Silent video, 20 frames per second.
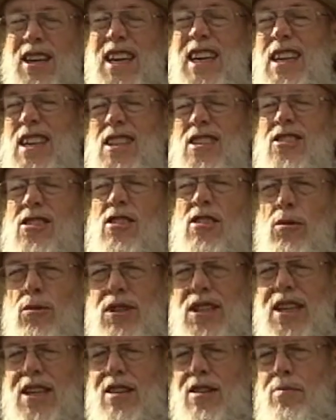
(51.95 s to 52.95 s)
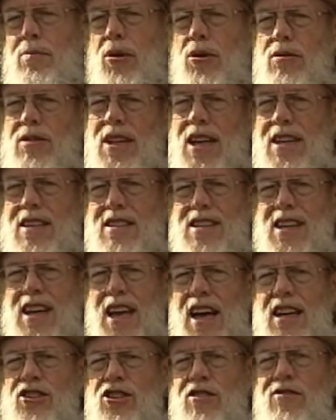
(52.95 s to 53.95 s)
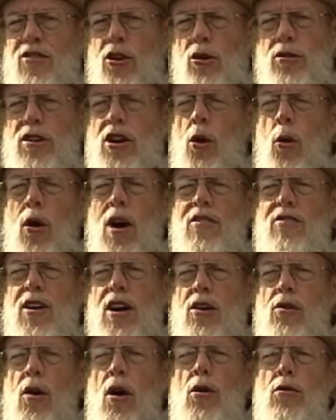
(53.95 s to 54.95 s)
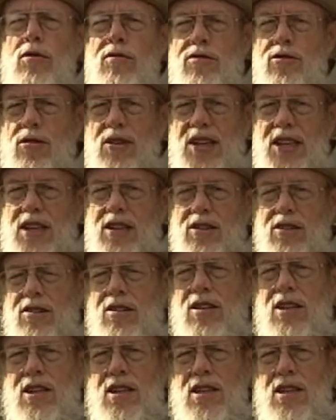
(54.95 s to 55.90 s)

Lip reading: Kiki's 13th birthday is occasion for her to go off on her own for a year.